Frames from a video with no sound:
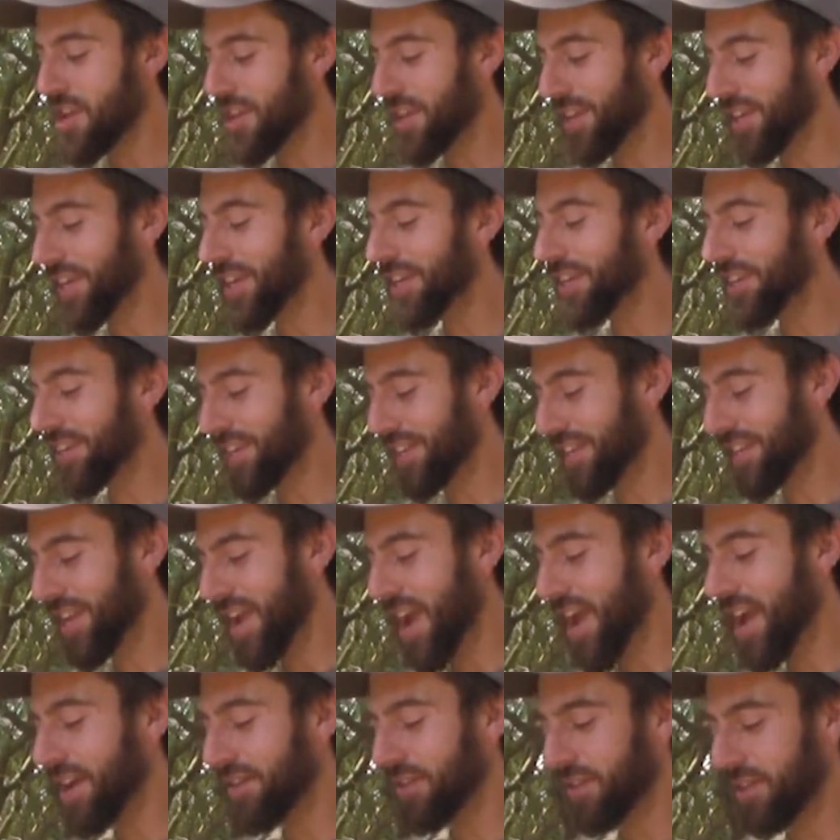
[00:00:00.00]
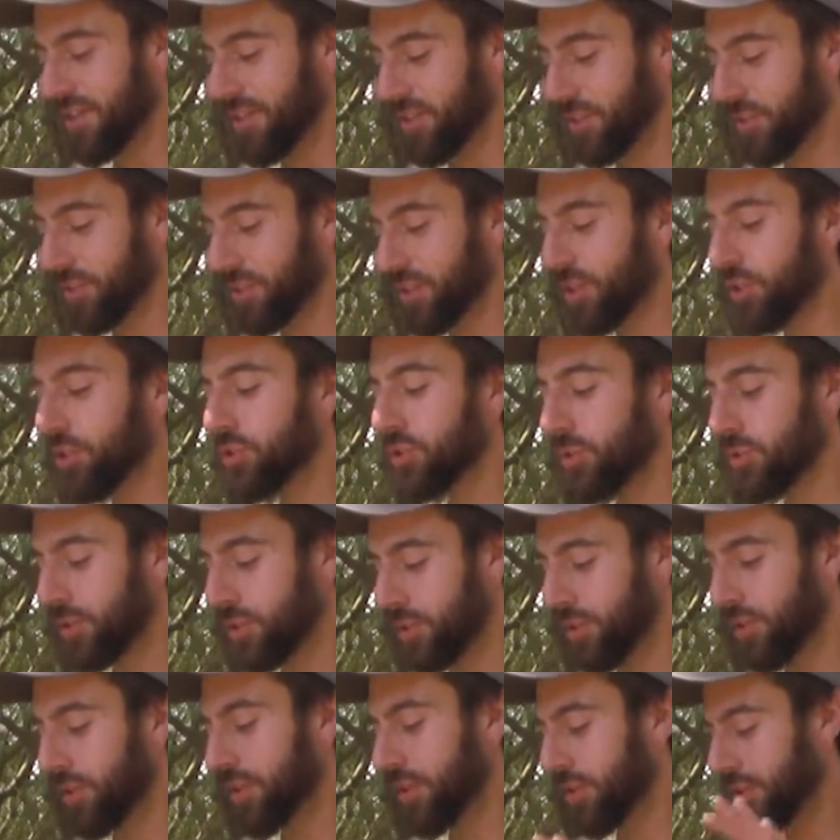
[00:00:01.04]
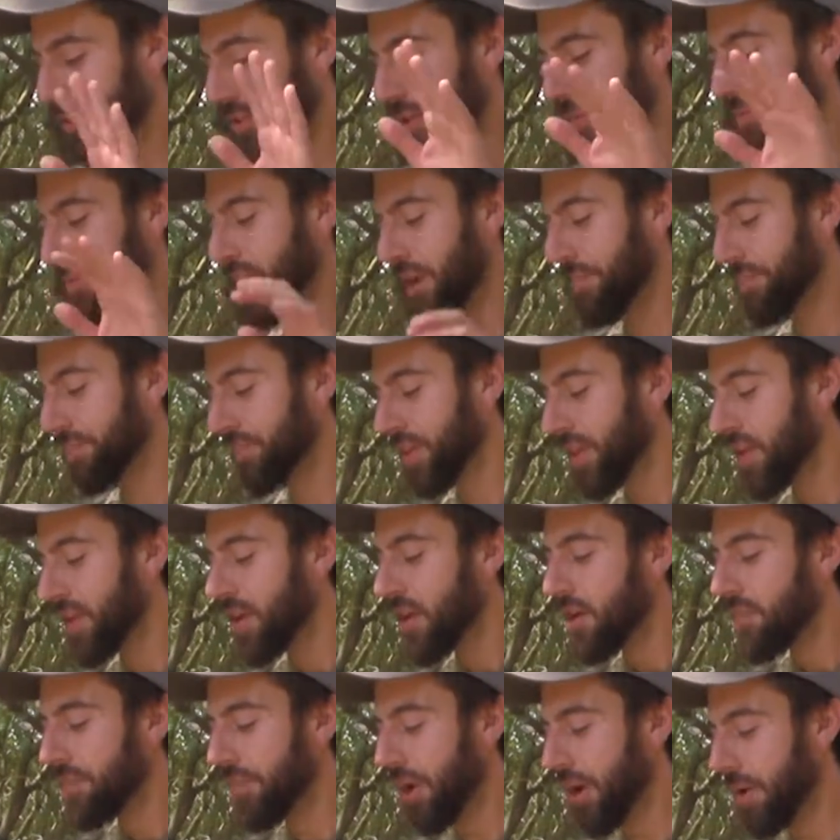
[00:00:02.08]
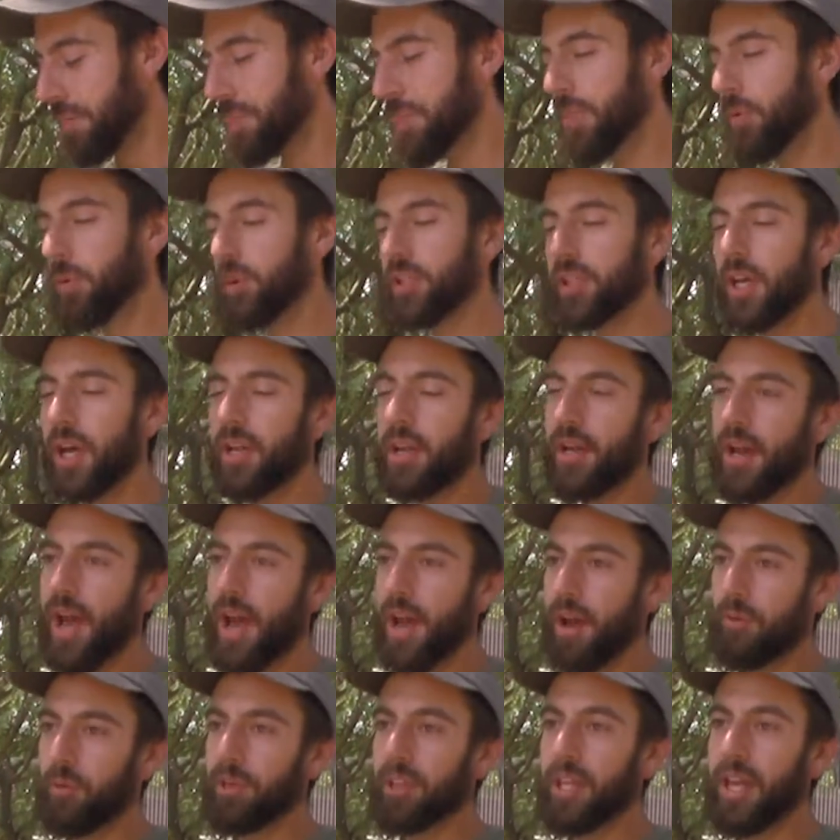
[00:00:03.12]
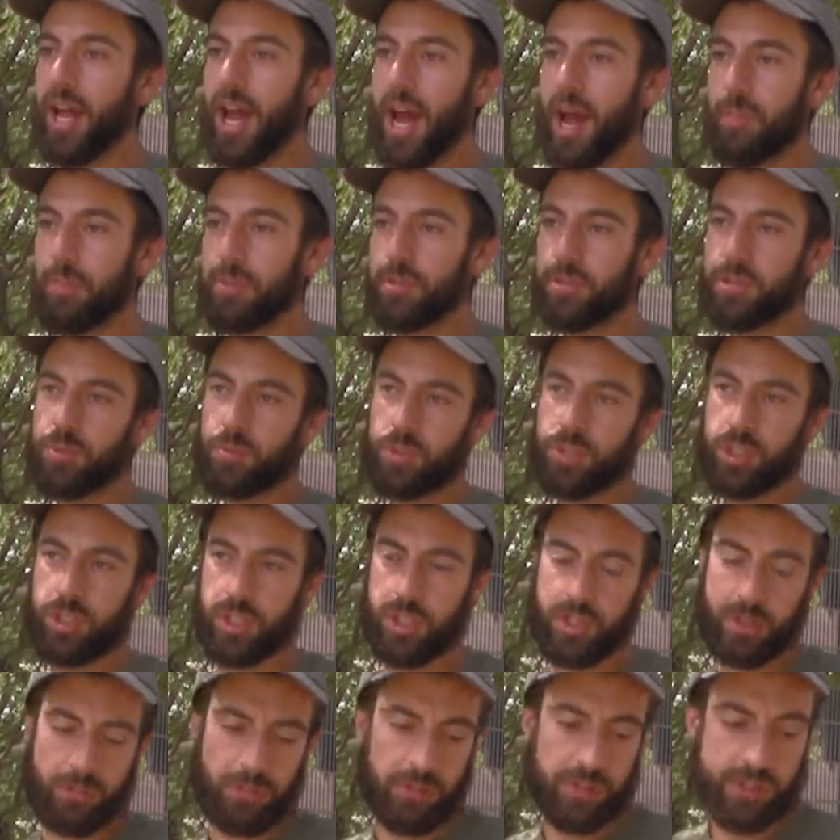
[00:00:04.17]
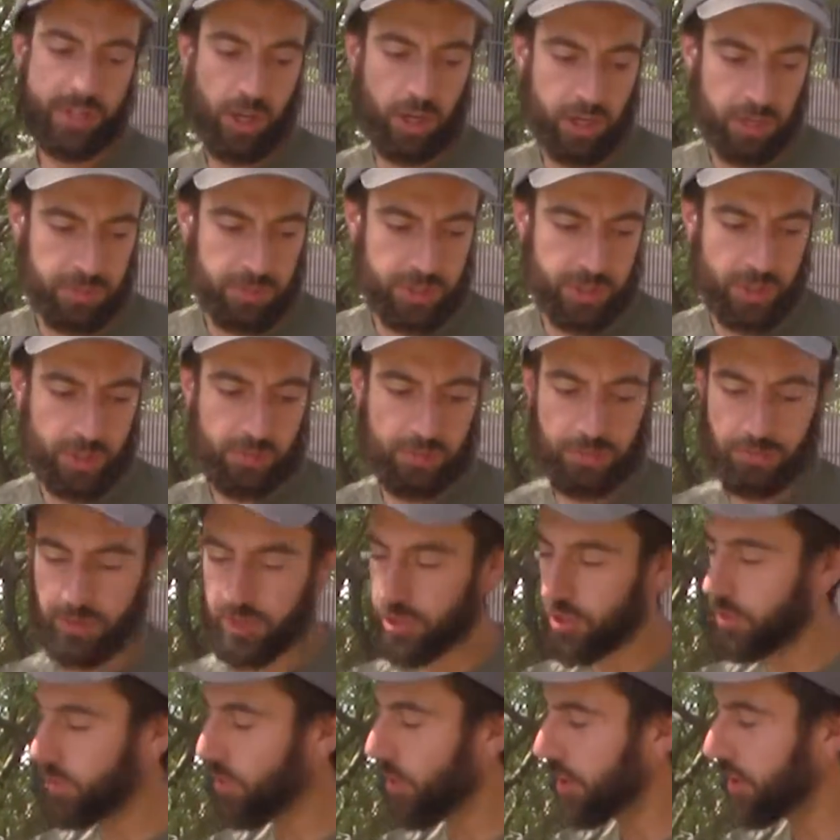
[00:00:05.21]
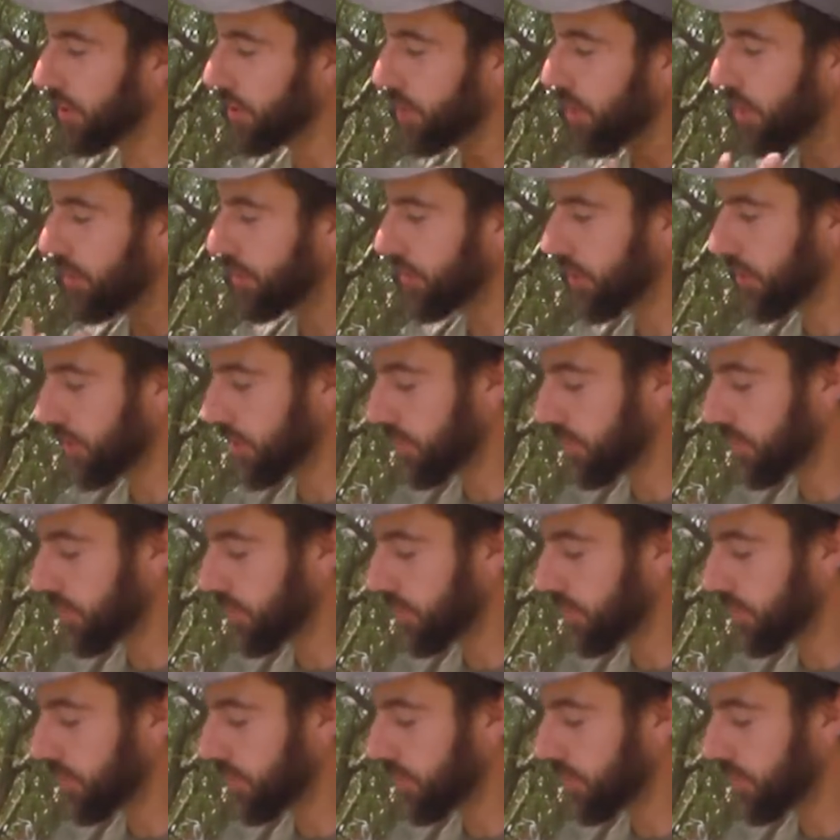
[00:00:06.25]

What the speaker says: he'll do it during this sometime. But what that happens to achieve is unobscured vision while he's hunting